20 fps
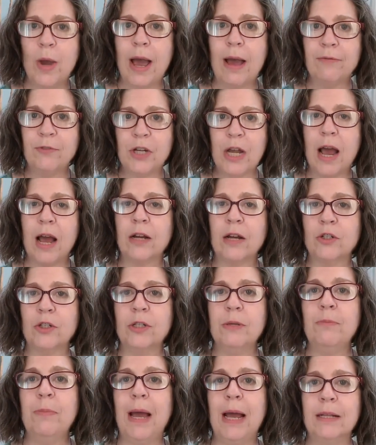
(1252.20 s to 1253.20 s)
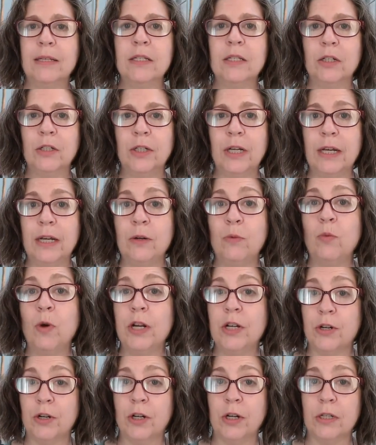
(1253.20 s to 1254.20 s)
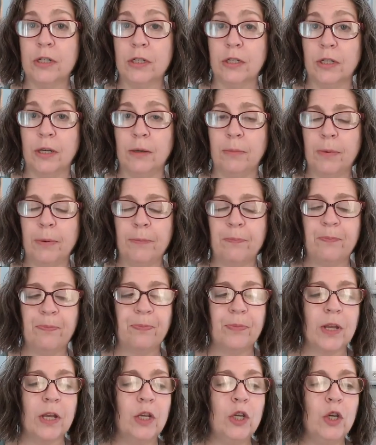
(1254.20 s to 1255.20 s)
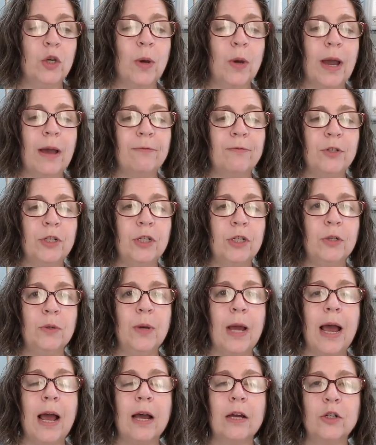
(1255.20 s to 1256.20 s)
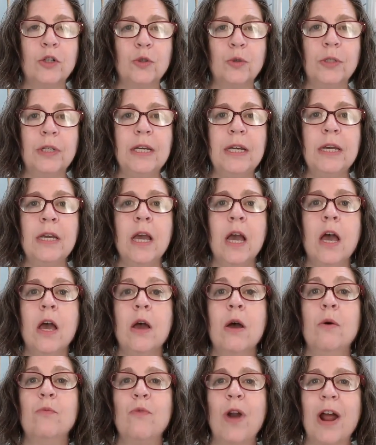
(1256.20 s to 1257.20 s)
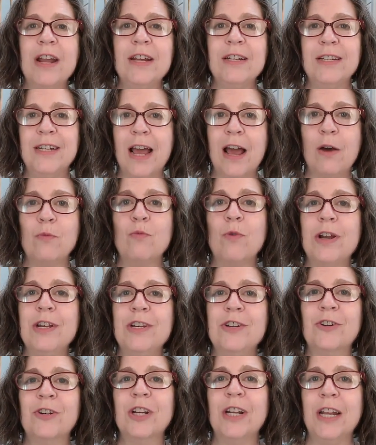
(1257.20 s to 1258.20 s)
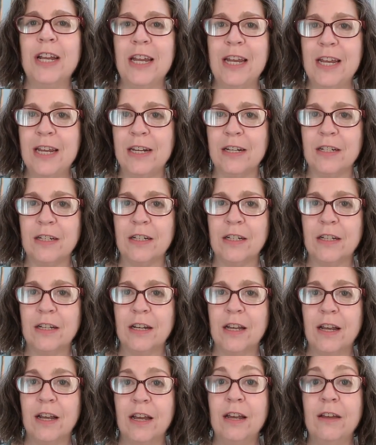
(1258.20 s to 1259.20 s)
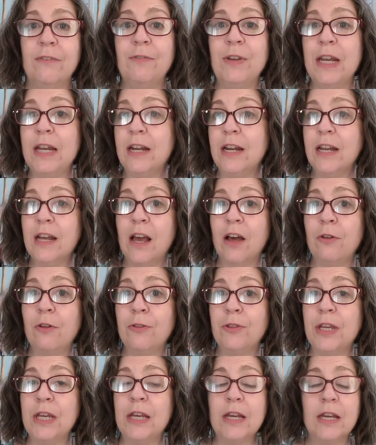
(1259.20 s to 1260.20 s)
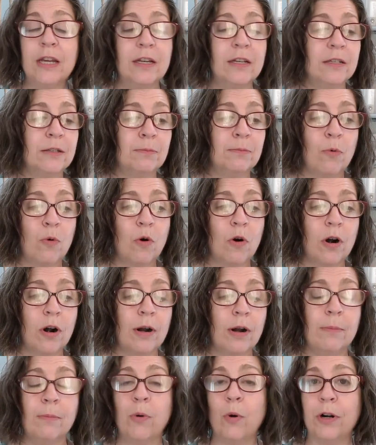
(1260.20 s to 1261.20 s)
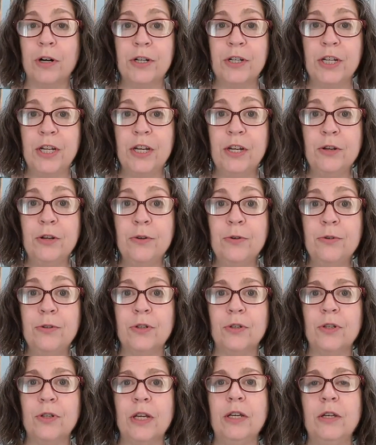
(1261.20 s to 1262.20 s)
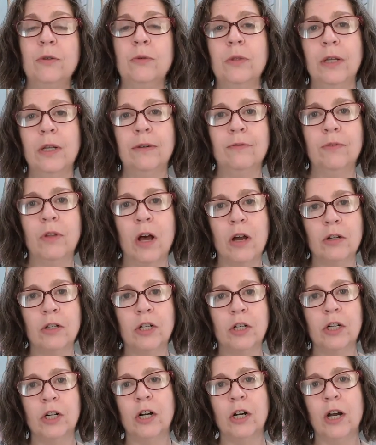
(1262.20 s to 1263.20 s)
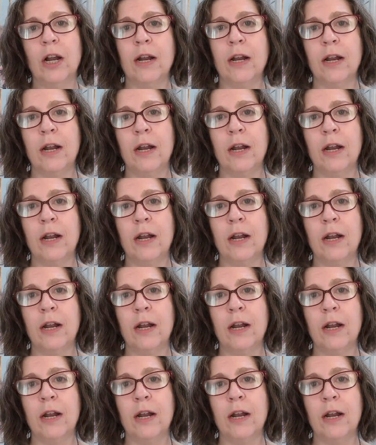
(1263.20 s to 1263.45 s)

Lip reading: you have to actually pencil in when you're going to sleep. You have to actually write down when you're going to eat. If eating healthy is more important to you so that you live longer